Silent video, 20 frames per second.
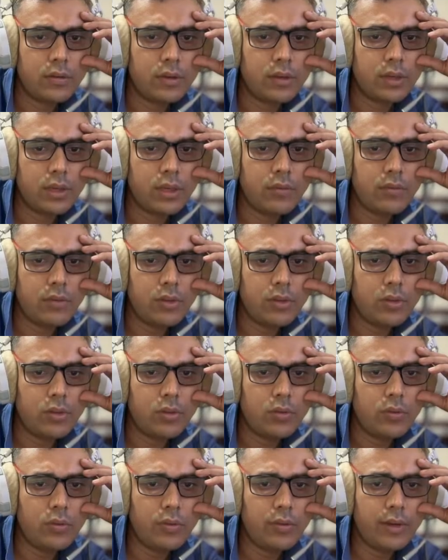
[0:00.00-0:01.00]
Even though
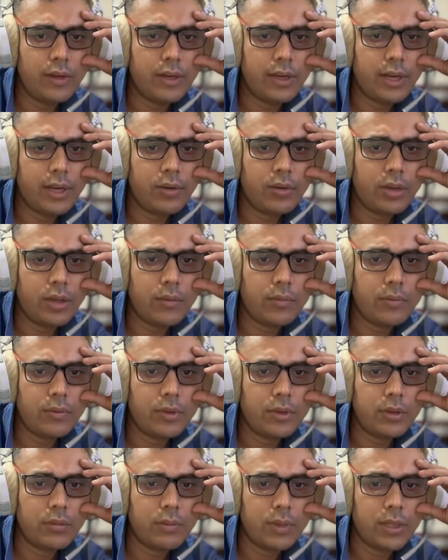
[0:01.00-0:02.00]
we will try to
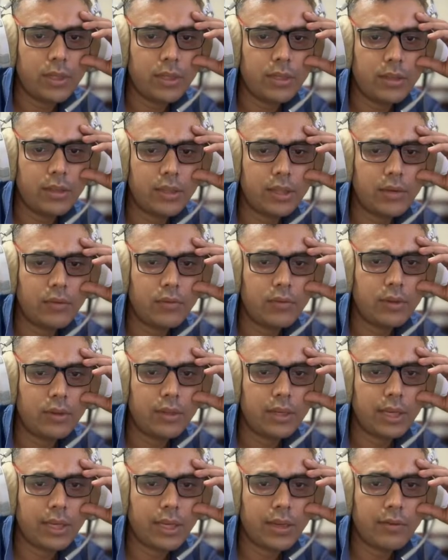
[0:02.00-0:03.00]
capture, but the thing was
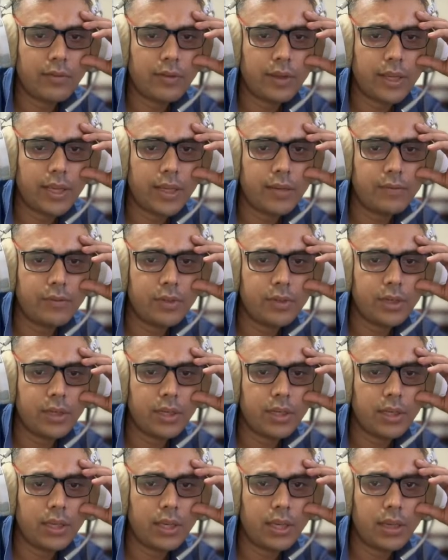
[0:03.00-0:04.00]
like if we capture, he
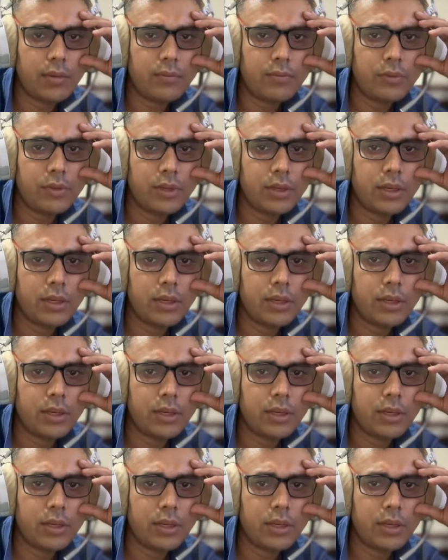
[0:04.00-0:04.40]
capture,